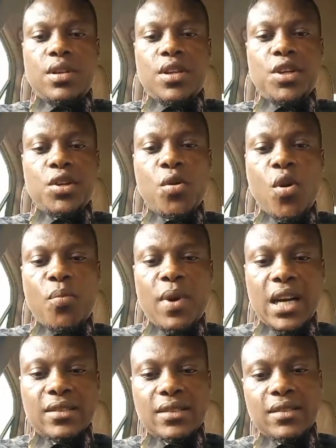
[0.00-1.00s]
Ido or
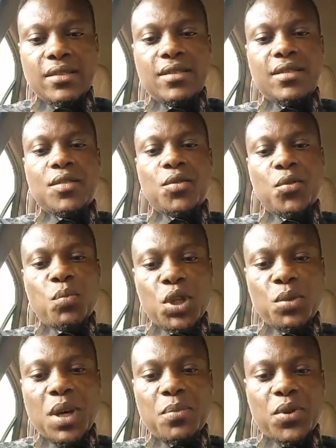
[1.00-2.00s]
Bas, good
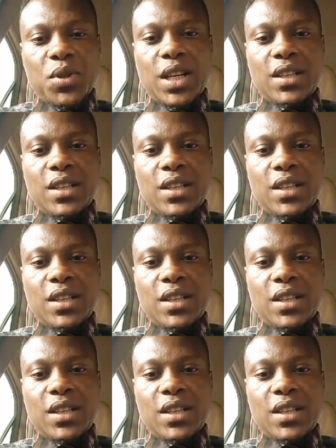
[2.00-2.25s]
morning, my brother.